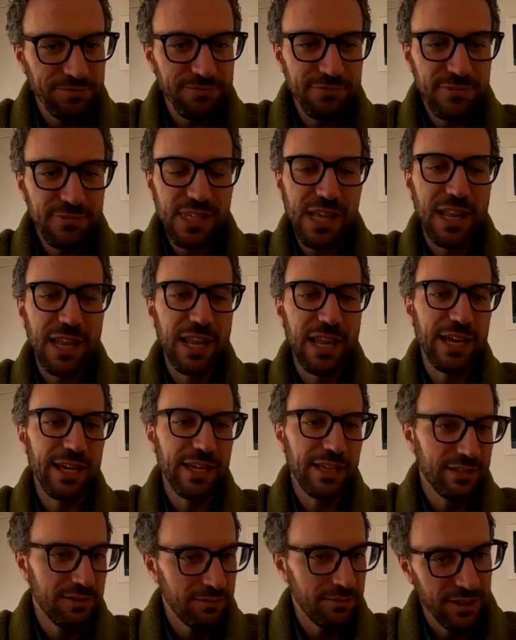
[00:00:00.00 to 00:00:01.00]

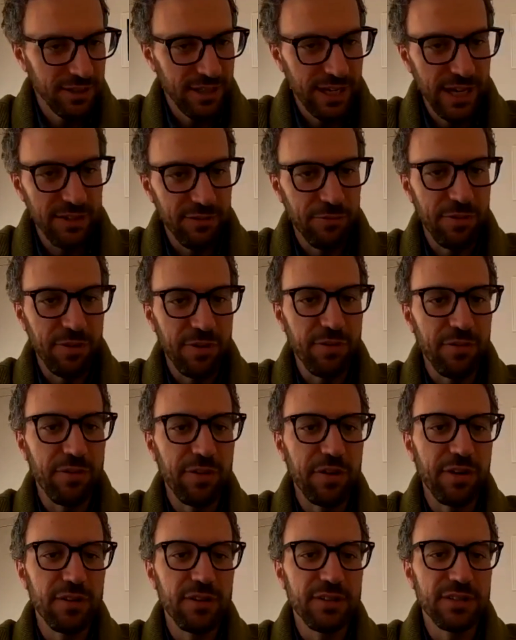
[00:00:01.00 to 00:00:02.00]
like
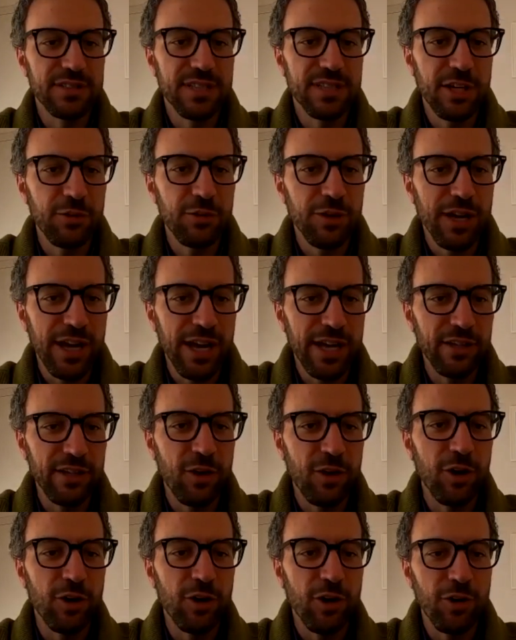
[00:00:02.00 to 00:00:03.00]
again second hand
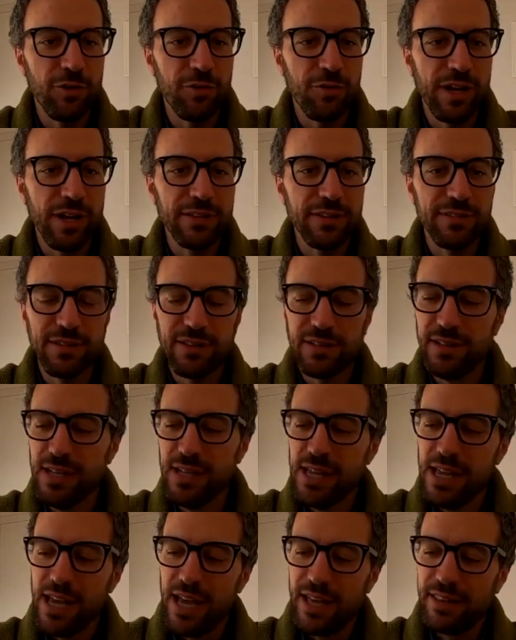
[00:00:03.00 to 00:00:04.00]
or rental.
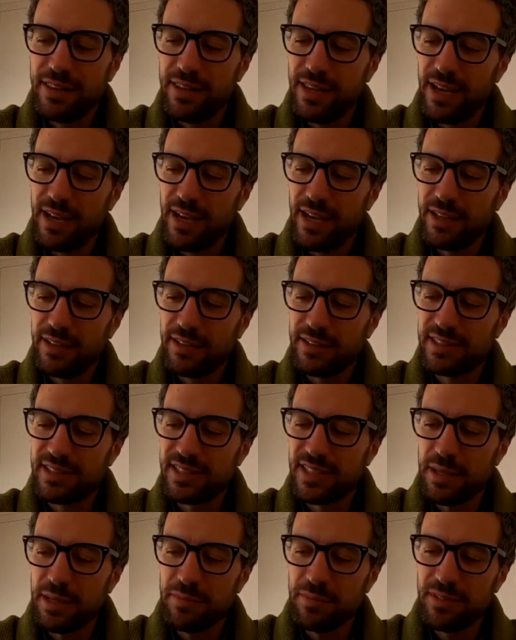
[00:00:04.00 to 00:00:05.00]
At the
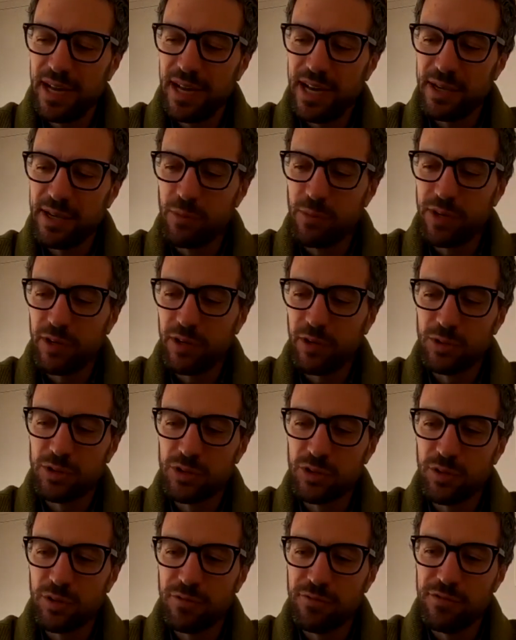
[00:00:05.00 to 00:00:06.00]
same time, we're also
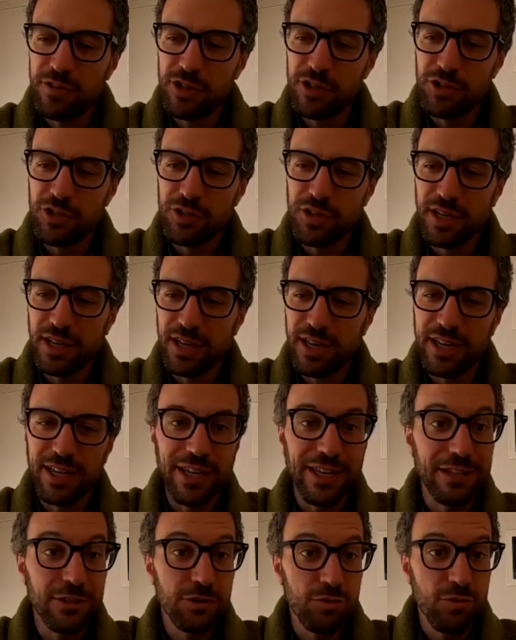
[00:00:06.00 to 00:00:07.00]
envisioning
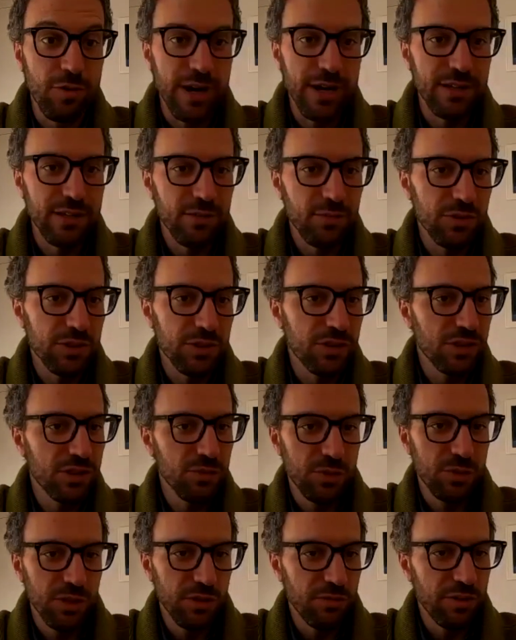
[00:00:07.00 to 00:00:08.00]
a trend which
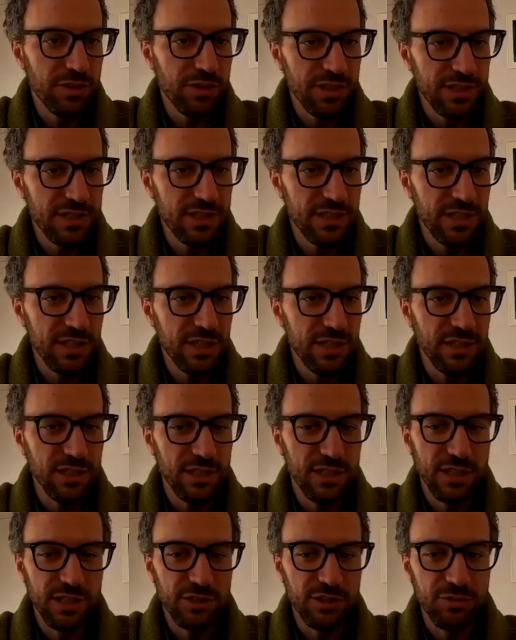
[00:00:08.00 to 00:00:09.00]
we already see
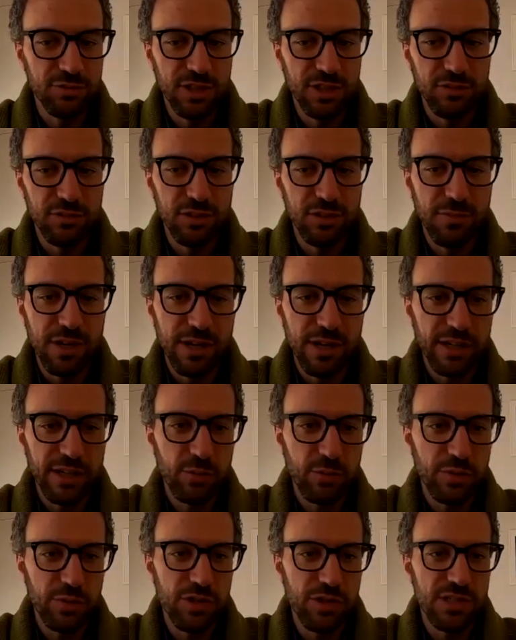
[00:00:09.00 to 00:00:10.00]
today on the market,
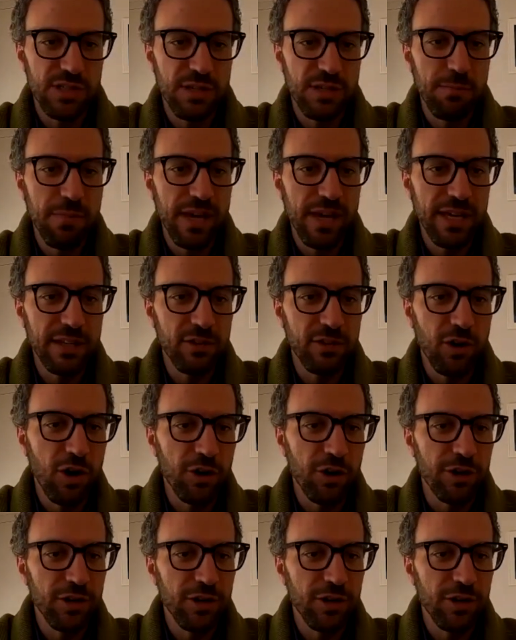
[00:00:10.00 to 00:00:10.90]
which is the made on